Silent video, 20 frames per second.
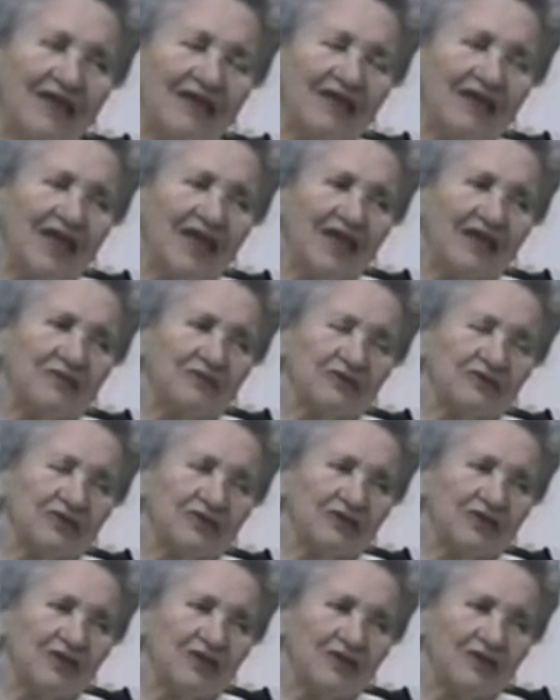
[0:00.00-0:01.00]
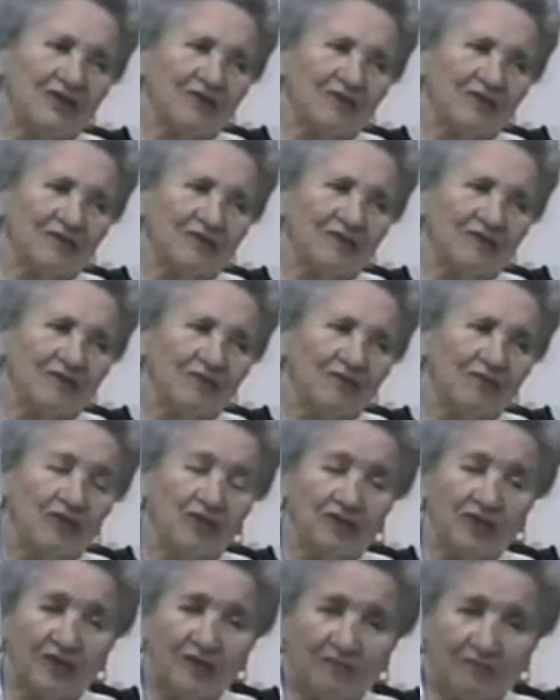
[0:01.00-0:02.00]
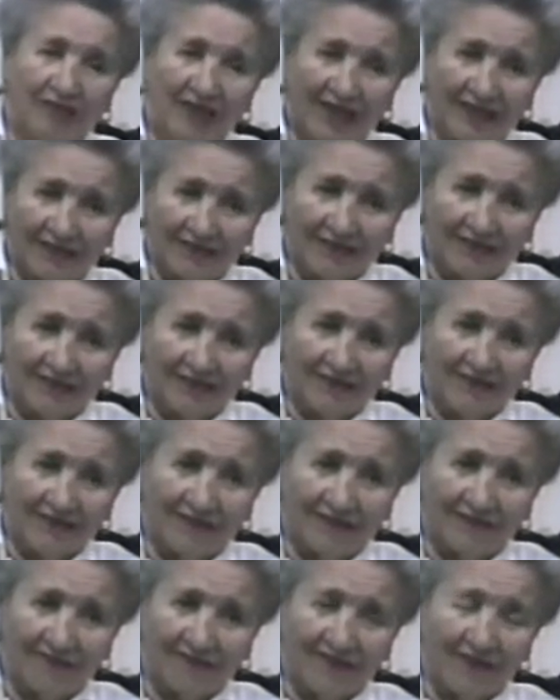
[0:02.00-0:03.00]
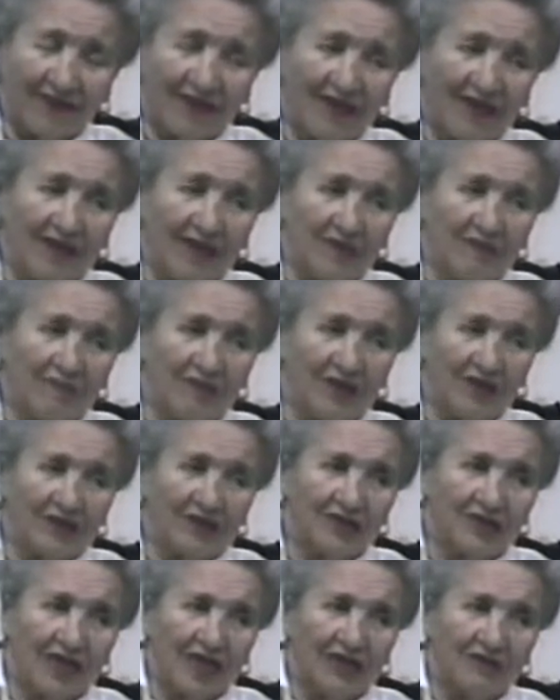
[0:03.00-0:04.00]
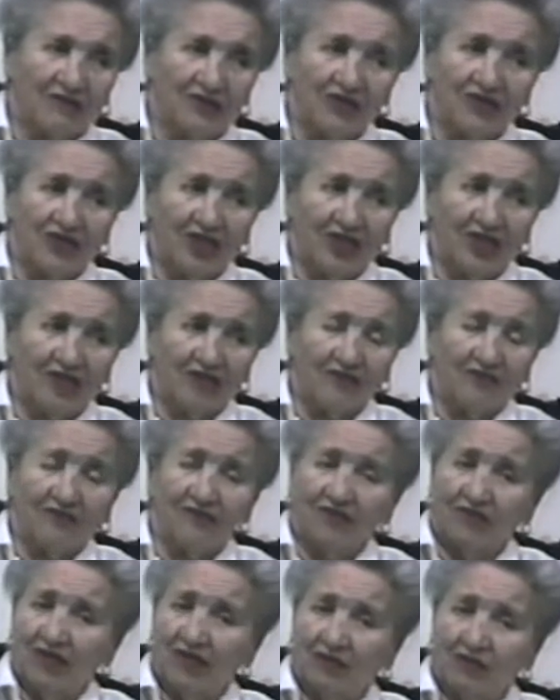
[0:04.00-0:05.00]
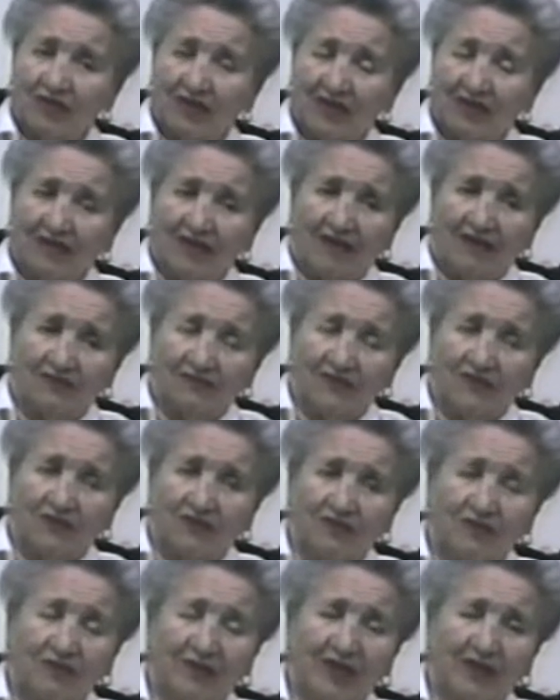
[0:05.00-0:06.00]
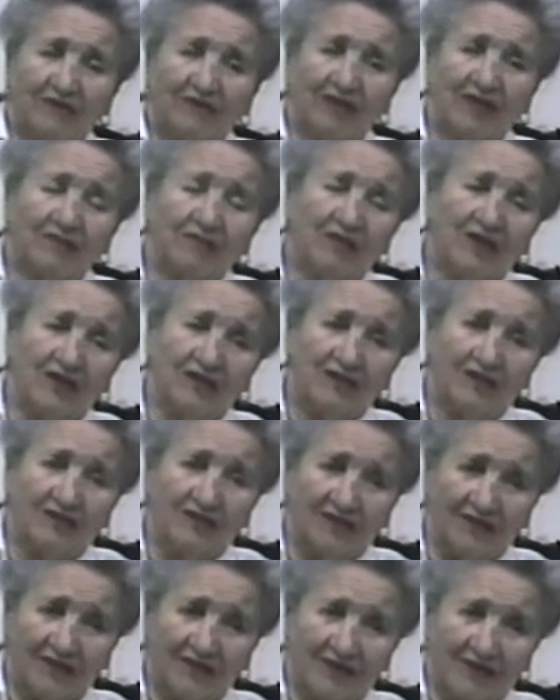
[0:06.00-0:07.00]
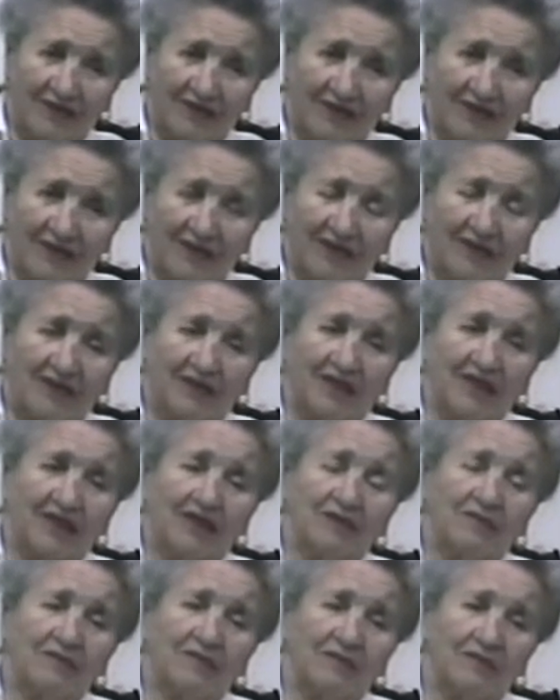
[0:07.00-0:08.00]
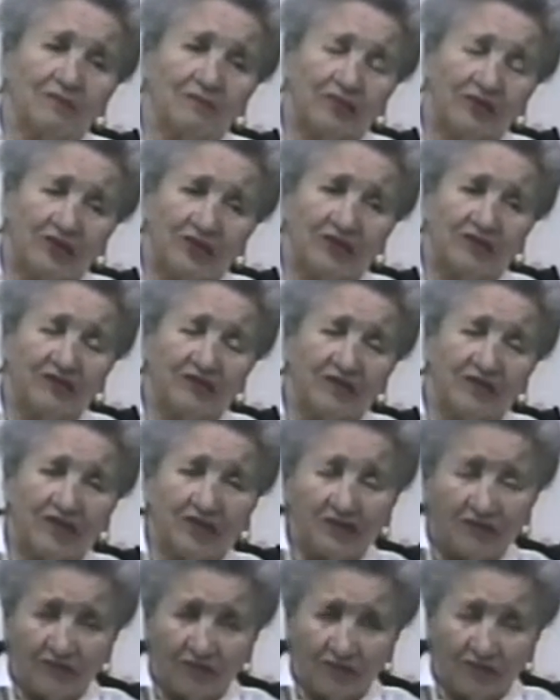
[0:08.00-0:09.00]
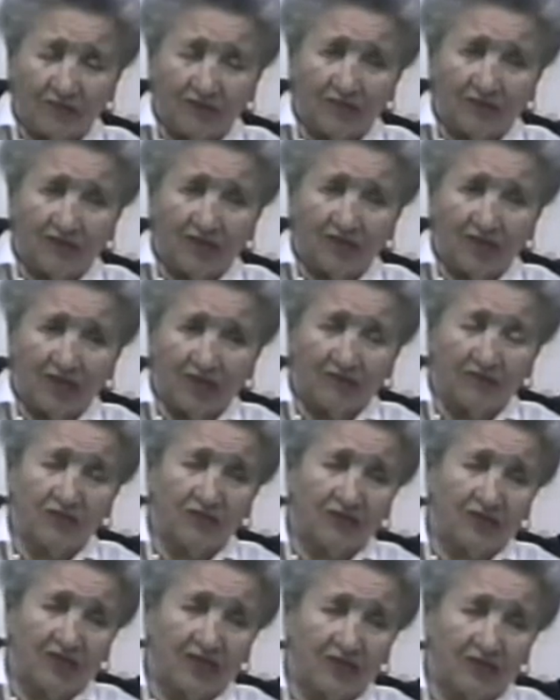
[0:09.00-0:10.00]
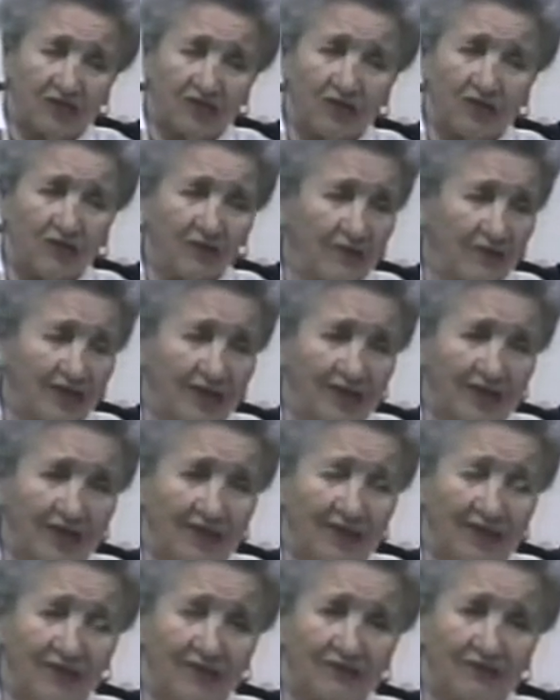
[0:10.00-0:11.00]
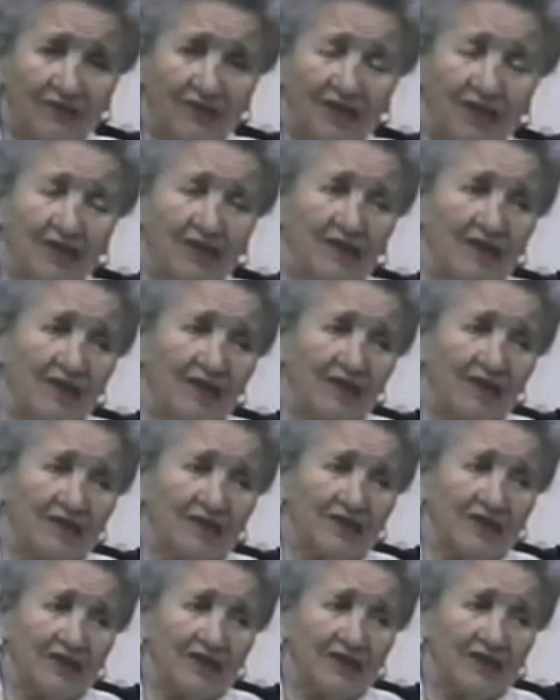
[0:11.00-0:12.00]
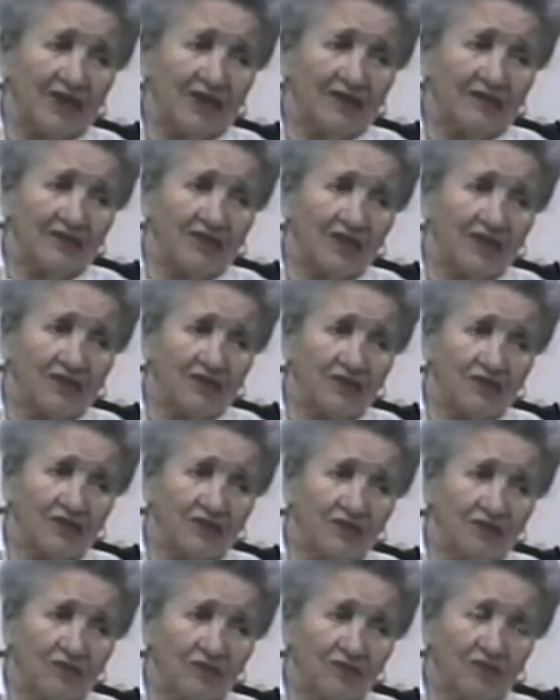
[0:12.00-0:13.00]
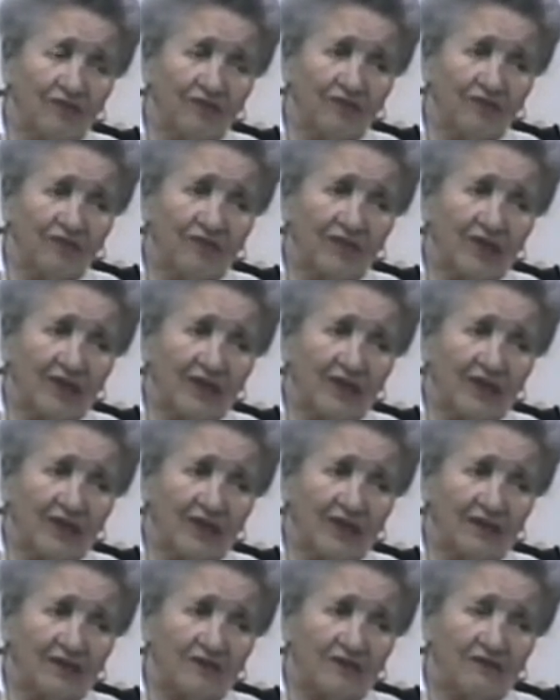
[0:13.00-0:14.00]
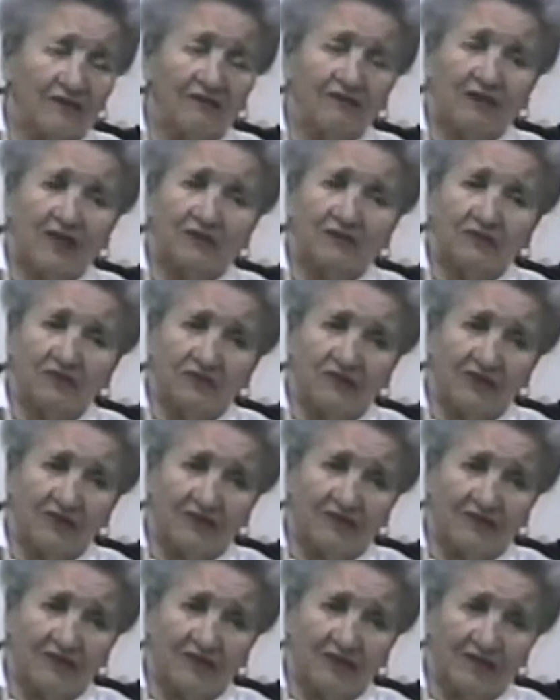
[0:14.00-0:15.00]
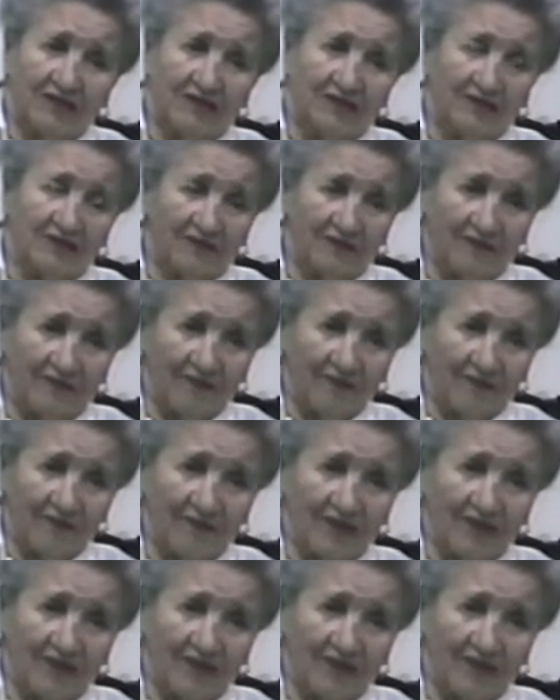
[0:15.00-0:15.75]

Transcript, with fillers: And I was uh, born in Paris, but I was taken three weeks after to my grandmother uh, in Brittany to the Château de Kerjean, where I lived until I started school at five or six years.